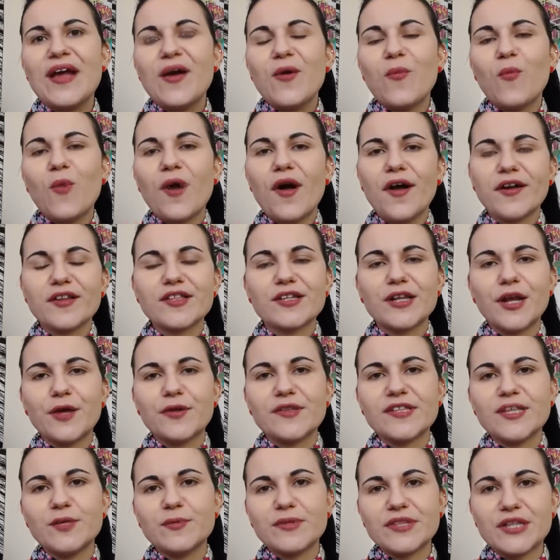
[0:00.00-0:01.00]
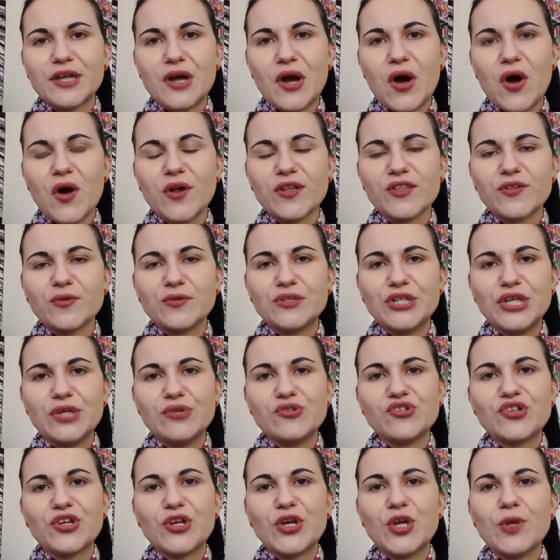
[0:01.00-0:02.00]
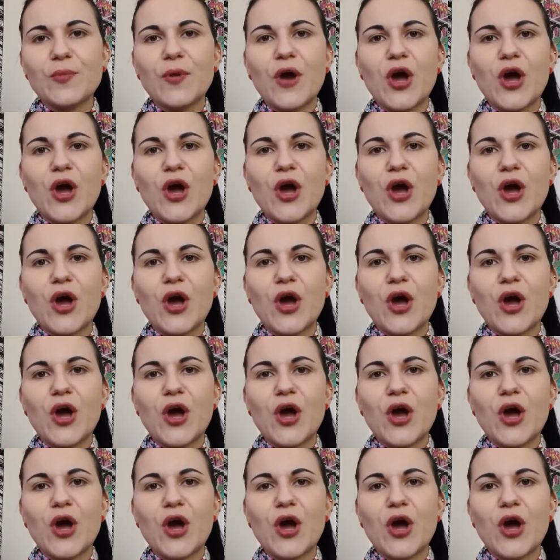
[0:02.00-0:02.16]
works closely with the cards on YouTube.